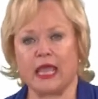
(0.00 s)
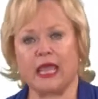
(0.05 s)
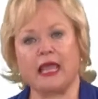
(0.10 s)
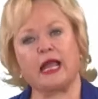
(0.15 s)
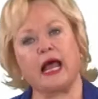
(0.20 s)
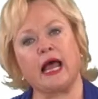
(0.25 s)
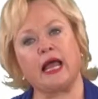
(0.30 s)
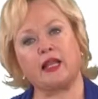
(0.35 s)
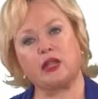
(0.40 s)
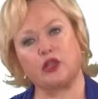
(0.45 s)

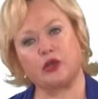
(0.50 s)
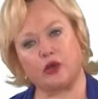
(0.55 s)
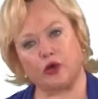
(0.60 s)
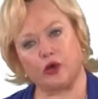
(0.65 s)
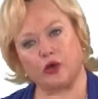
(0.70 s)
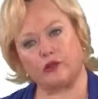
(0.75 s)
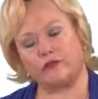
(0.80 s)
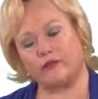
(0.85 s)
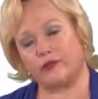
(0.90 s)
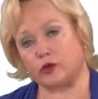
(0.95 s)
And I
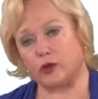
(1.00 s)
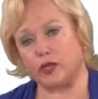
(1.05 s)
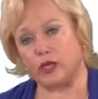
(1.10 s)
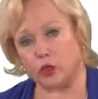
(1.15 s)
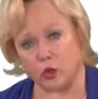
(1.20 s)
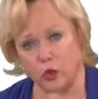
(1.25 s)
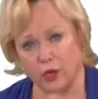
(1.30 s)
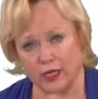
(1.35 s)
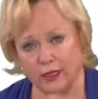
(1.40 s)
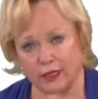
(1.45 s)
learned very
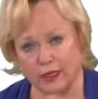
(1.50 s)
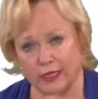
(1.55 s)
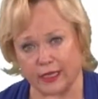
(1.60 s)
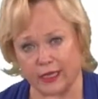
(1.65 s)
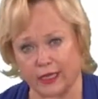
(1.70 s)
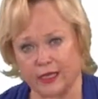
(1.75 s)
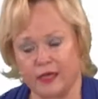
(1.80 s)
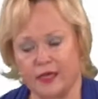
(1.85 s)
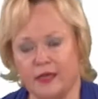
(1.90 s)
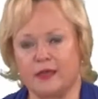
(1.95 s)

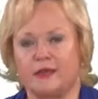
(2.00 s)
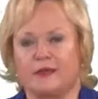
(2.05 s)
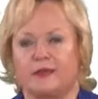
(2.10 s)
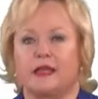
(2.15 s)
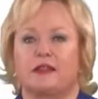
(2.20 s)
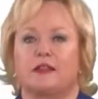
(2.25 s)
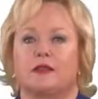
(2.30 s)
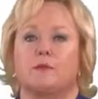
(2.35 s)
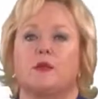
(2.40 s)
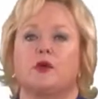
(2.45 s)
quickly
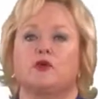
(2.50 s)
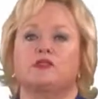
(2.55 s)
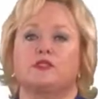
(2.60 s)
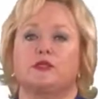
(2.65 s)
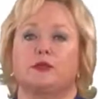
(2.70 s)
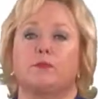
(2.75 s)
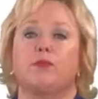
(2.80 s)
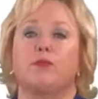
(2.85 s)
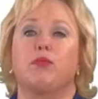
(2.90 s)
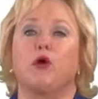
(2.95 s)
that the
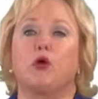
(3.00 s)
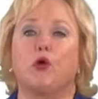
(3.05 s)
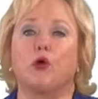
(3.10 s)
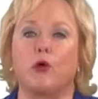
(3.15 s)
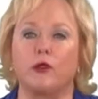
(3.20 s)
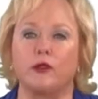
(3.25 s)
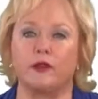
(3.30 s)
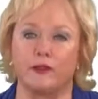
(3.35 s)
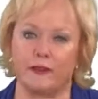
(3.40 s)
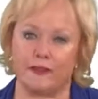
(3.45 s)
most
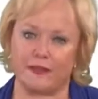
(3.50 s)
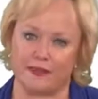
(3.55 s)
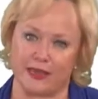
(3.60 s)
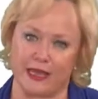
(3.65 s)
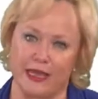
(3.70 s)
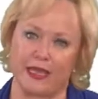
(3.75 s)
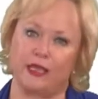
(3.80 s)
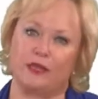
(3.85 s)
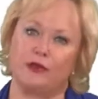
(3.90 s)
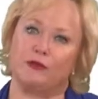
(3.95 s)
important
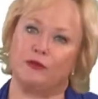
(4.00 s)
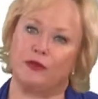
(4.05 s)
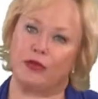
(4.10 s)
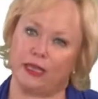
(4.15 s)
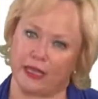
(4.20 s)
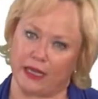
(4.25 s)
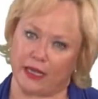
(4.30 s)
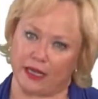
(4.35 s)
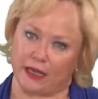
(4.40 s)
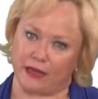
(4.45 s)
thing you
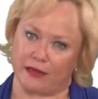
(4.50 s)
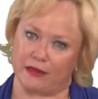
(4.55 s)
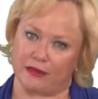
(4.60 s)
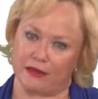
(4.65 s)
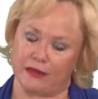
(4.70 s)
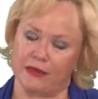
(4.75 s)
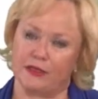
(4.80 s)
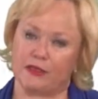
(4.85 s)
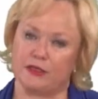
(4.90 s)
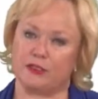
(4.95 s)
need
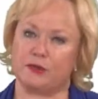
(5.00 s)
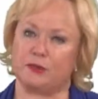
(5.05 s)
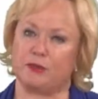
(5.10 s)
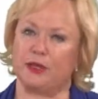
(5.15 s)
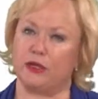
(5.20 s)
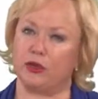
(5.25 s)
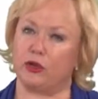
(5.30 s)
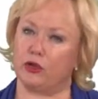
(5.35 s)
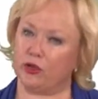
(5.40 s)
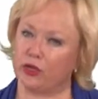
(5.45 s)
to
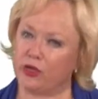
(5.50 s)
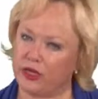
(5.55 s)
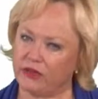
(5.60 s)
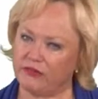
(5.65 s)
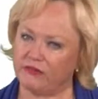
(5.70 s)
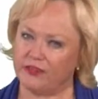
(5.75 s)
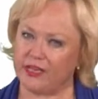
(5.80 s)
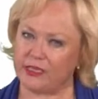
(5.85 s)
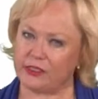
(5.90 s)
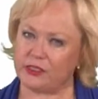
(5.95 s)
be a good
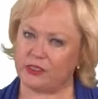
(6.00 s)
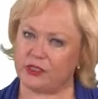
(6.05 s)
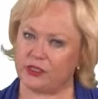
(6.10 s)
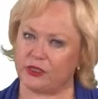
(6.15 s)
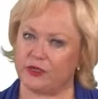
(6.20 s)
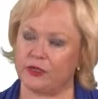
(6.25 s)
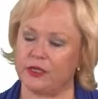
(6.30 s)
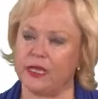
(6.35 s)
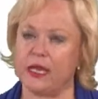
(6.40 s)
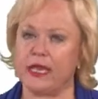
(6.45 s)

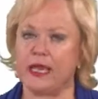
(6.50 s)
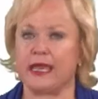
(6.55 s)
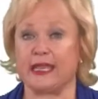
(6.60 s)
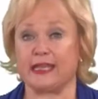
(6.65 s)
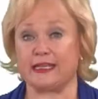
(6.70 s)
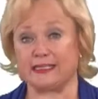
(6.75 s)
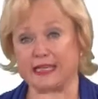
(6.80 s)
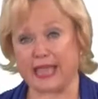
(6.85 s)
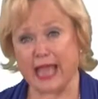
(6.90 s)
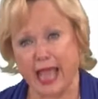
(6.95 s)
investor
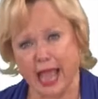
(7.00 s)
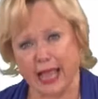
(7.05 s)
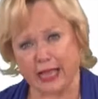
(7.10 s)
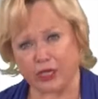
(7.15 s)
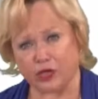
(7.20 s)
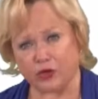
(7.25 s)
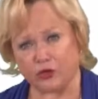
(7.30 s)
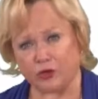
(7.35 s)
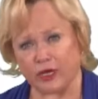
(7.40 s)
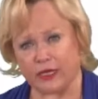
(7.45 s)
is
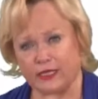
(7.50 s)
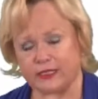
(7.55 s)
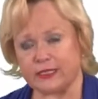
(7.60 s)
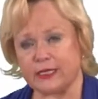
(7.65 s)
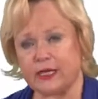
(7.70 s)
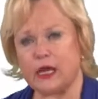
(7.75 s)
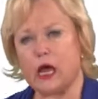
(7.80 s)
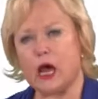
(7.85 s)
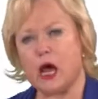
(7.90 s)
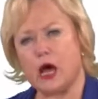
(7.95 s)
accurate,
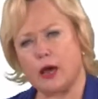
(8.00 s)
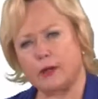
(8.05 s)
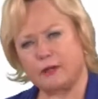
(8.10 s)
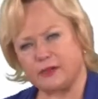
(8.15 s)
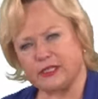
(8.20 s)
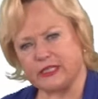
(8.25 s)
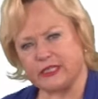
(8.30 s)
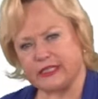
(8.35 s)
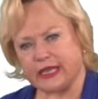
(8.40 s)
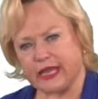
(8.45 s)

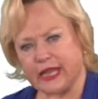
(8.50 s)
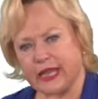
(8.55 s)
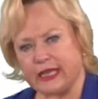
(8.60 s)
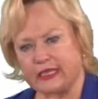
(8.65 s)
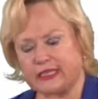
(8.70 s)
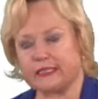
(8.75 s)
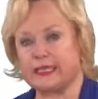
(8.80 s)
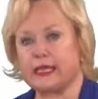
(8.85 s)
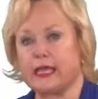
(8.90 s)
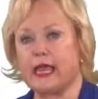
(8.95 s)

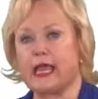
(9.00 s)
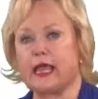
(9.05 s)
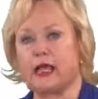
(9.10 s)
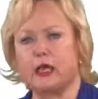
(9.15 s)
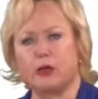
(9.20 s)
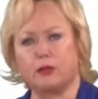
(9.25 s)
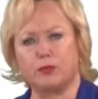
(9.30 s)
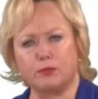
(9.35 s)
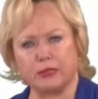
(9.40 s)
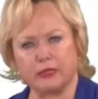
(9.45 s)
up-to-date,
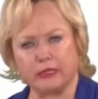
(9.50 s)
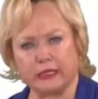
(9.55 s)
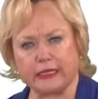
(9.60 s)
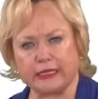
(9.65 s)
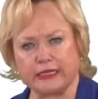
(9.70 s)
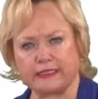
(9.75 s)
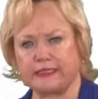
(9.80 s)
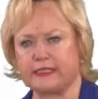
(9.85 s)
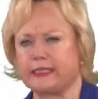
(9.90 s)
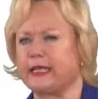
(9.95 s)
and
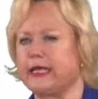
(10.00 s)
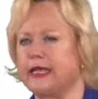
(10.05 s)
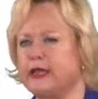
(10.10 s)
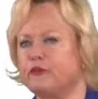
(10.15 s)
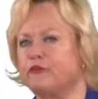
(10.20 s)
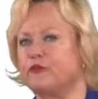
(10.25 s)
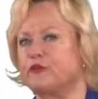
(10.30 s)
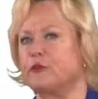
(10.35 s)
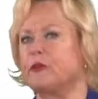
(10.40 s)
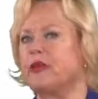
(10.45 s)
complete
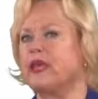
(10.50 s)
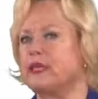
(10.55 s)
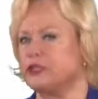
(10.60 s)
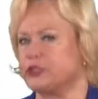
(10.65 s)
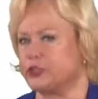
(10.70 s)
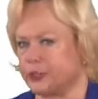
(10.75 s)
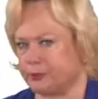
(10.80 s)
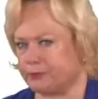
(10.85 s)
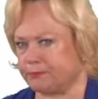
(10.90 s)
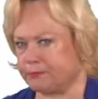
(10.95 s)

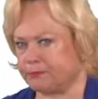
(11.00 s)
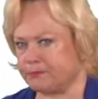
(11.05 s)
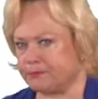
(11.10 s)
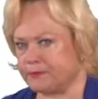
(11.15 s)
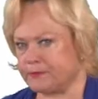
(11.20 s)
information.